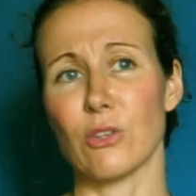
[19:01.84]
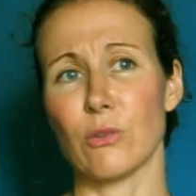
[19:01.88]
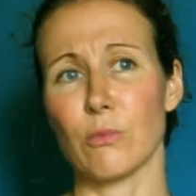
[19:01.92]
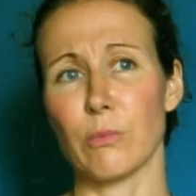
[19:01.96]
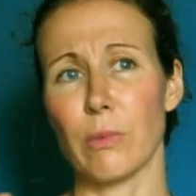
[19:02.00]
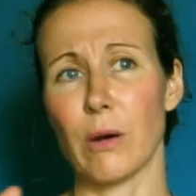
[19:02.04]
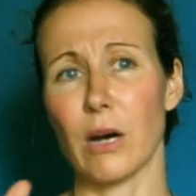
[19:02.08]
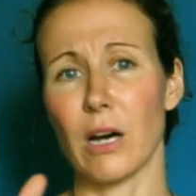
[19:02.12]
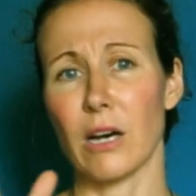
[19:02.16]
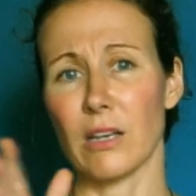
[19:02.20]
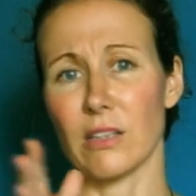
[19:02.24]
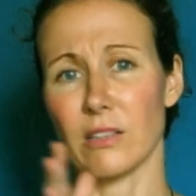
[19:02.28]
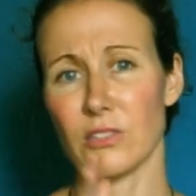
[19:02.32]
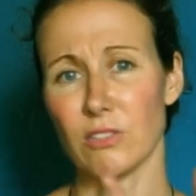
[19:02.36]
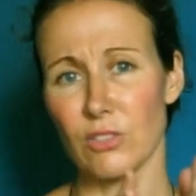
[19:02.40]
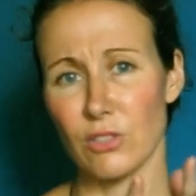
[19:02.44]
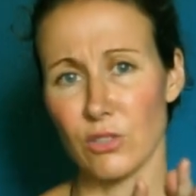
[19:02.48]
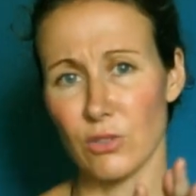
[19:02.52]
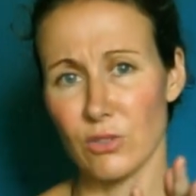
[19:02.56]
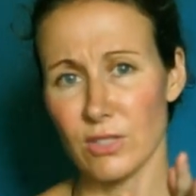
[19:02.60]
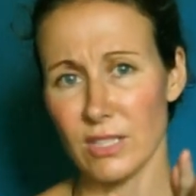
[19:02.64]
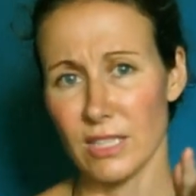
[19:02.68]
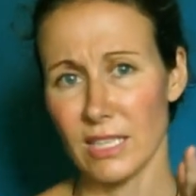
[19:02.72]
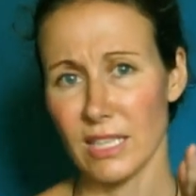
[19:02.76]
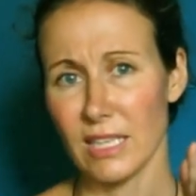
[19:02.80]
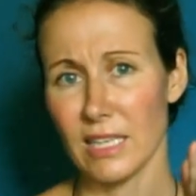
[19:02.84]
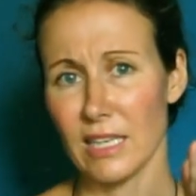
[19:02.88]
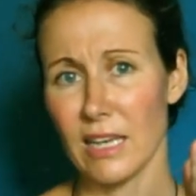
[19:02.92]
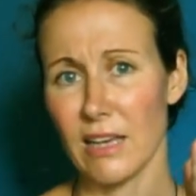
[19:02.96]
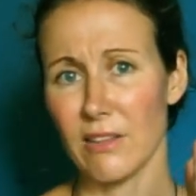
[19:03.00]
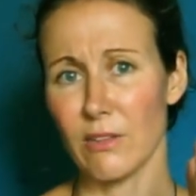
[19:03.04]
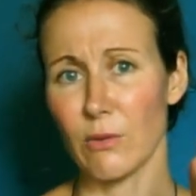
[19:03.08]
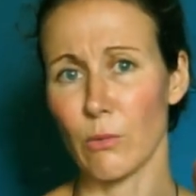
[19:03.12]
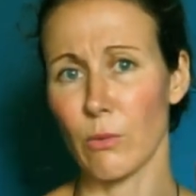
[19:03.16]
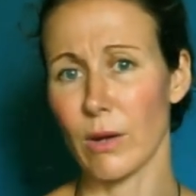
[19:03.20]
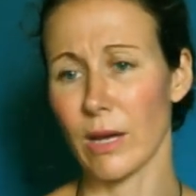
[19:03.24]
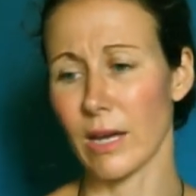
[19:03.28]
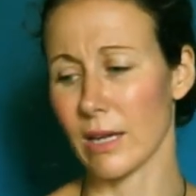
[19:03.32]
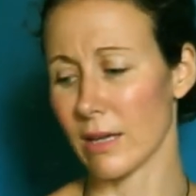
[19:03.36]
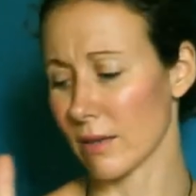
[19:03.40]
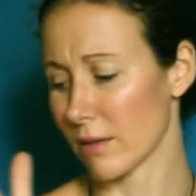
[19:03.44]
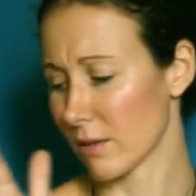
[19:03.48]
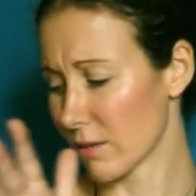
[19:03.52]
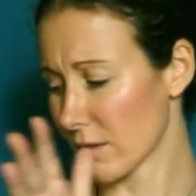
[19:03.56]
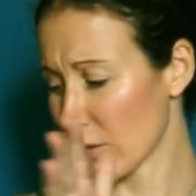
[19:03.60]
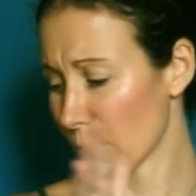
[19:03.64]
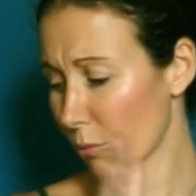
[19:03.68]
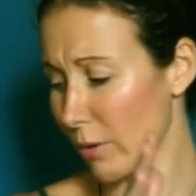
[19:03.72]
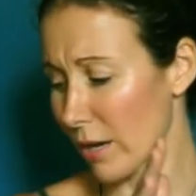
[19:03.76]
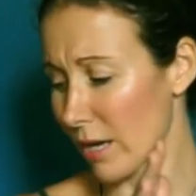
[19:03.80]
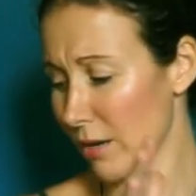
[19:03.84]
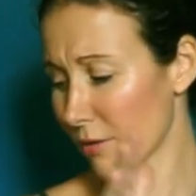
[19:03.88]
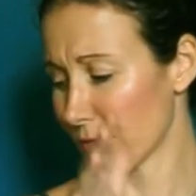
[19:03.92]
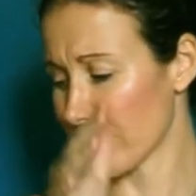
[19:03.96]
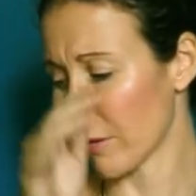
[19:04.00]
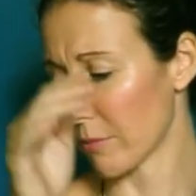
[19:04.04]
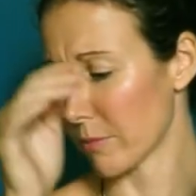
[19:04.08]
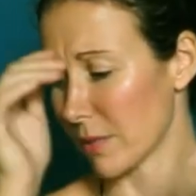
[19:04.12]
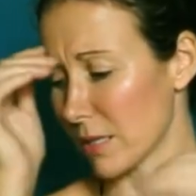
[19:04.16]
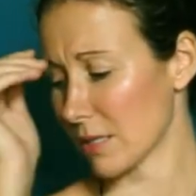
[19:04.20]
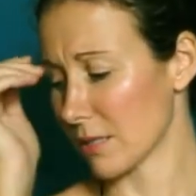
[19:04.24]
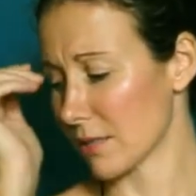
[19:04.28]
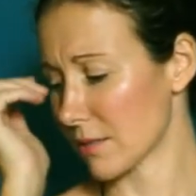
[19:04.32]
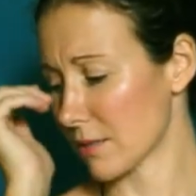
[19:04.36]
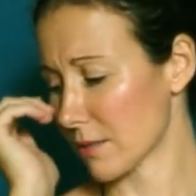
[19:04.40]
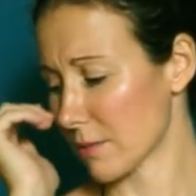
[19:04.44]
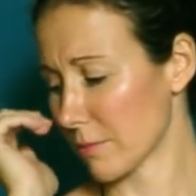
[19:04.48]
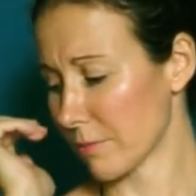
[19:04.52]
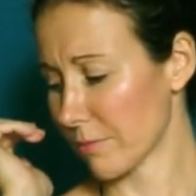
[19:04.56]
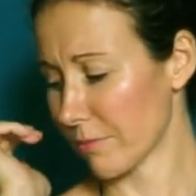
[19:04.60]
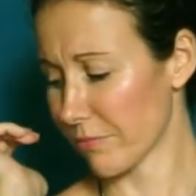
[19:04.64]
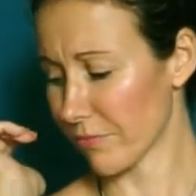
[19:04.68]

path, choosing another way away from this.